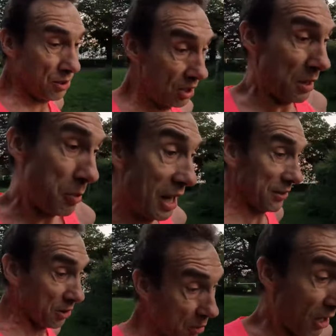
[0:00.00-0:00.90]
turning
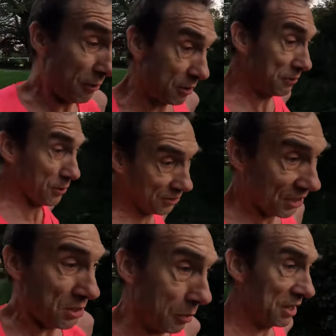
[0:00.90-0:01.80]
back, so we're halfway through the
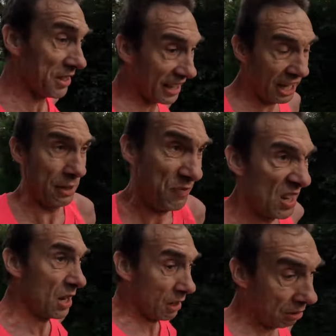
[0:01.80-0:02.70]
session basically.
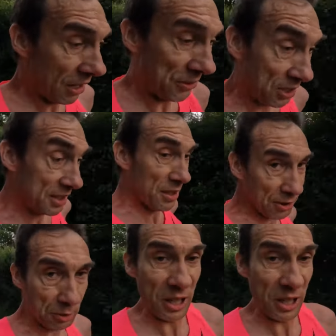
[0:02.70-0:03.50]
Right, see you at the end of this